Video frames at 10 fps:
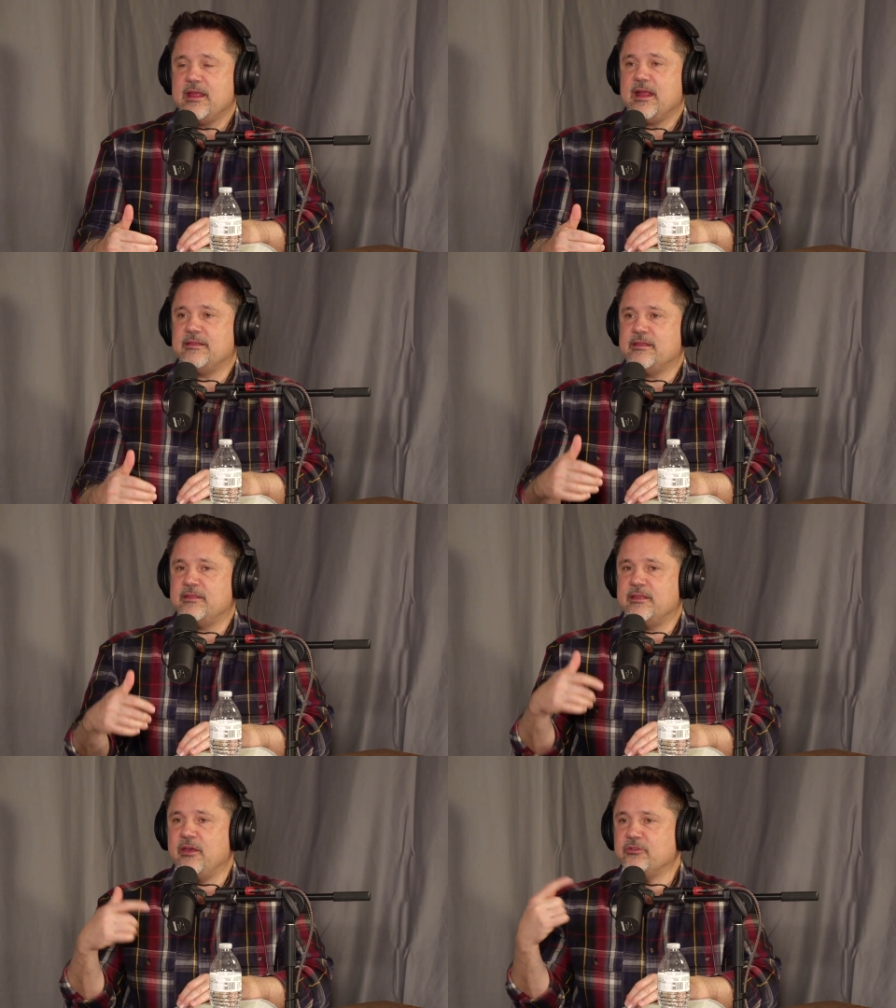and then
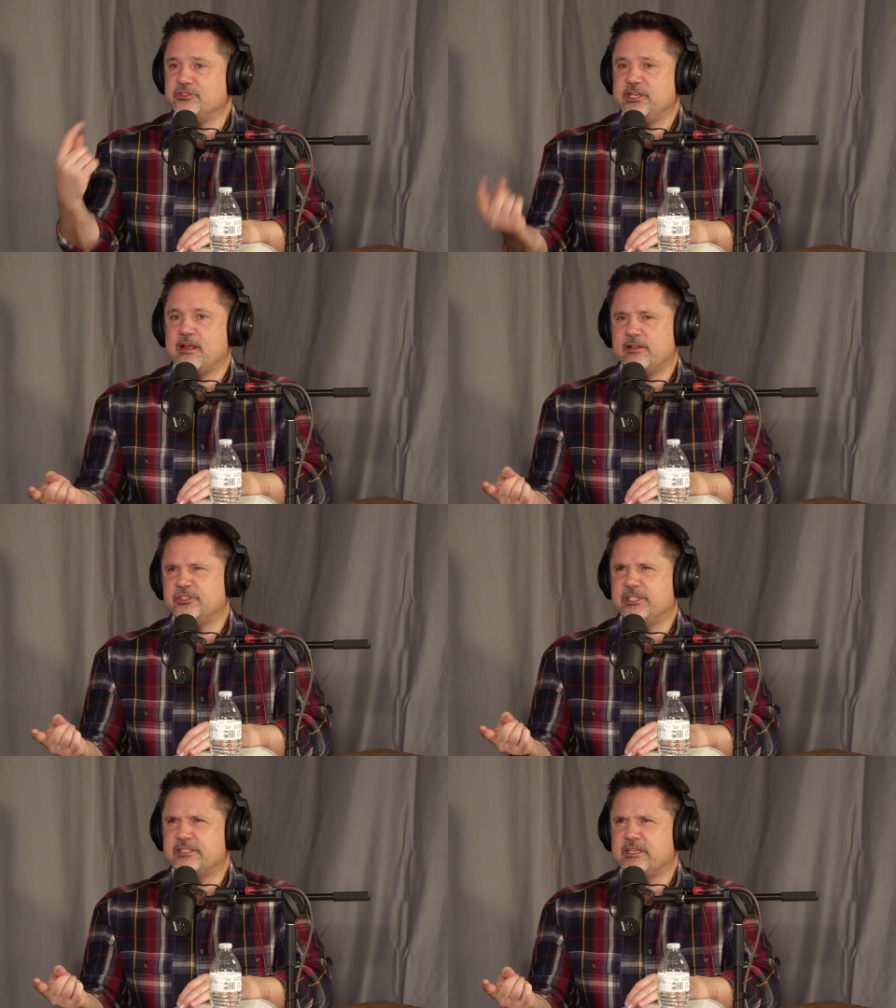the other
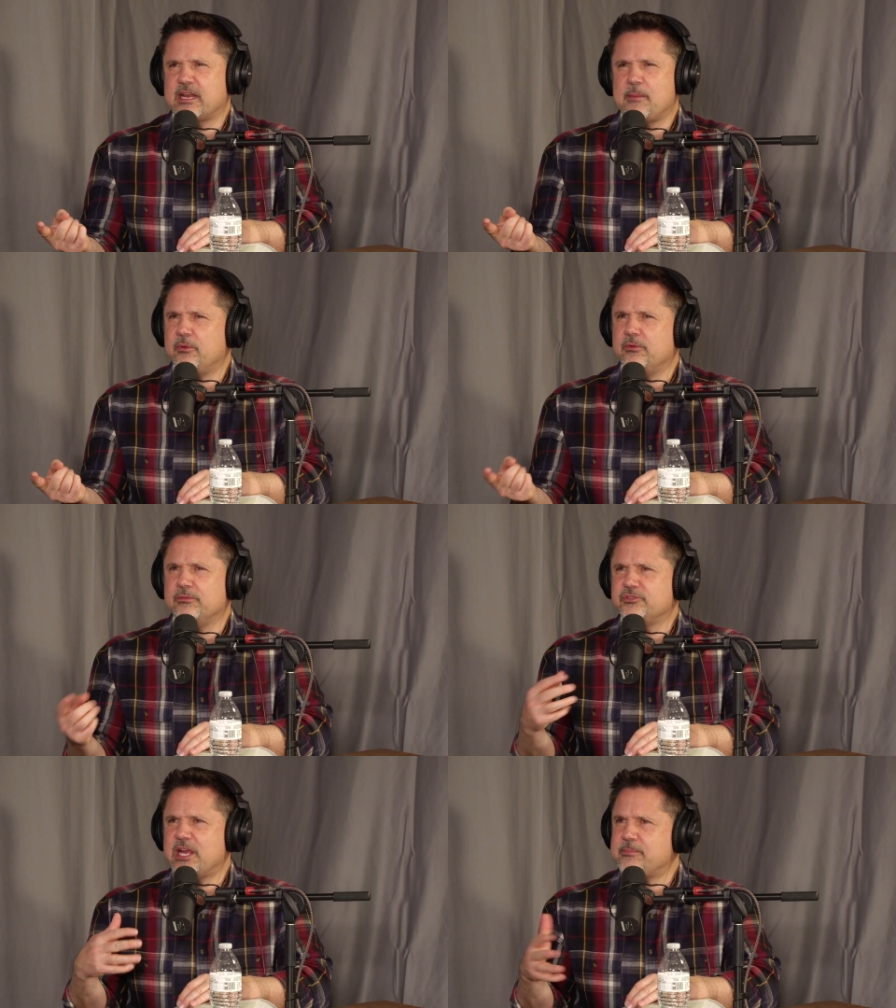genealogy is in a couple
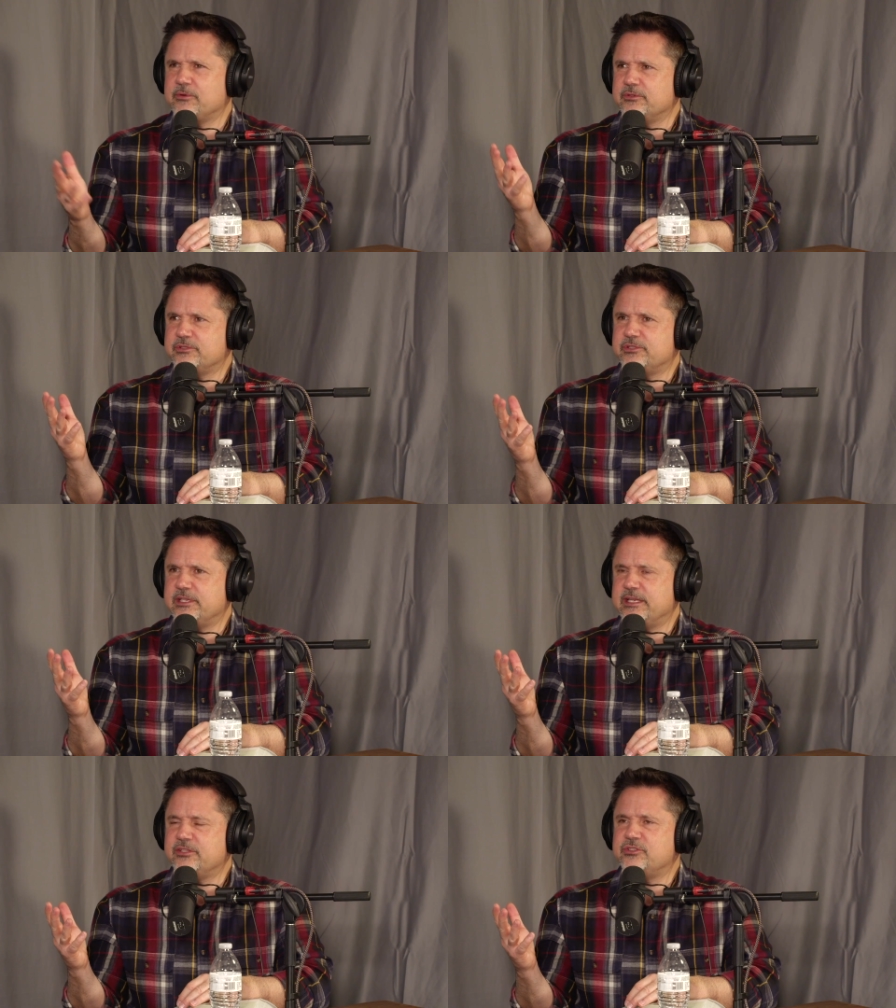chapters
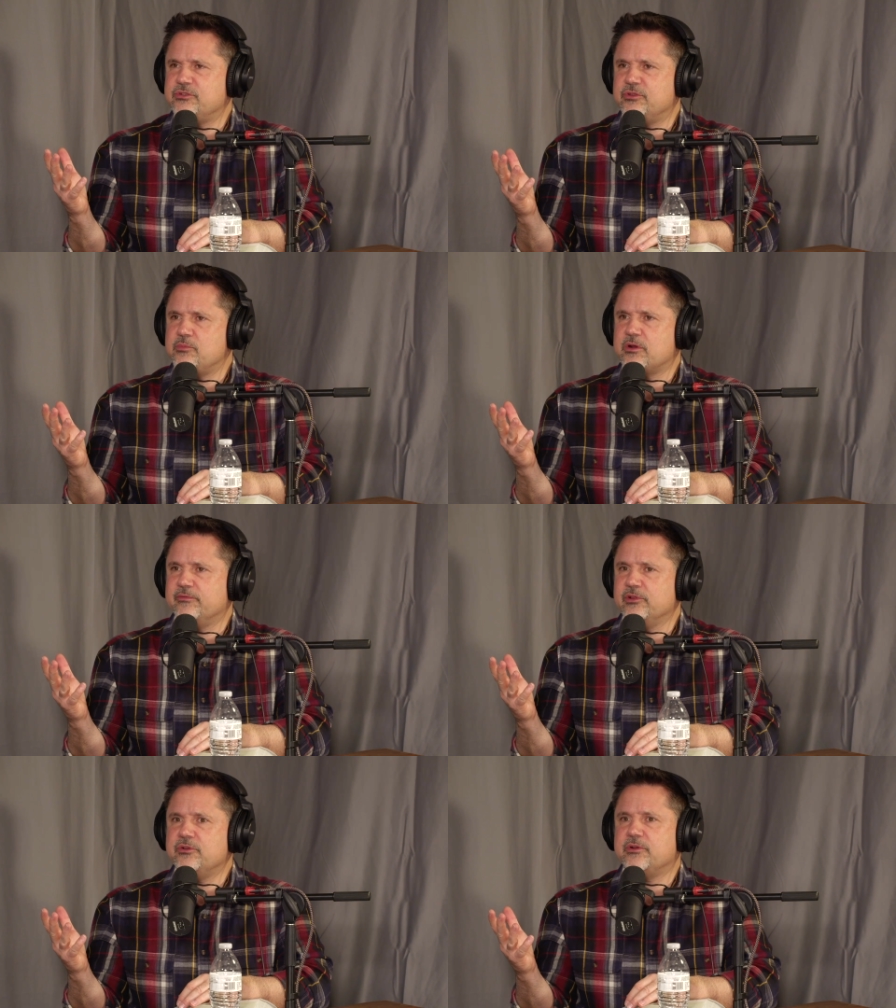into the book of
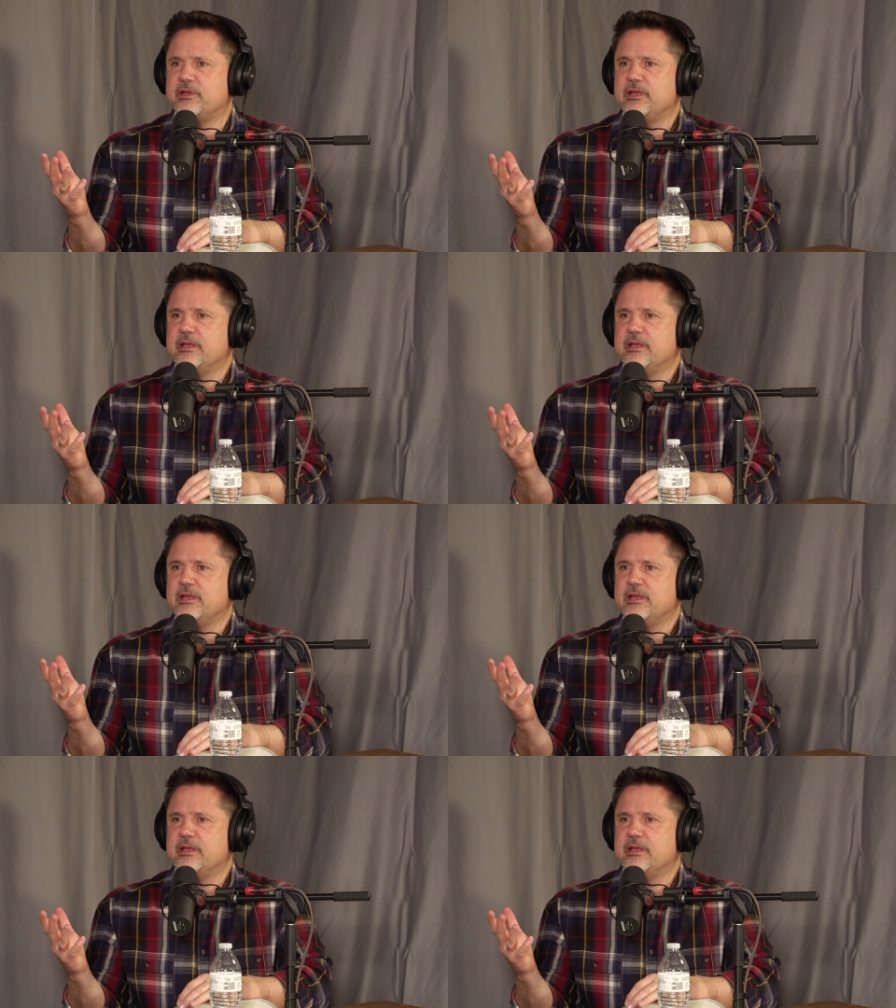Luke,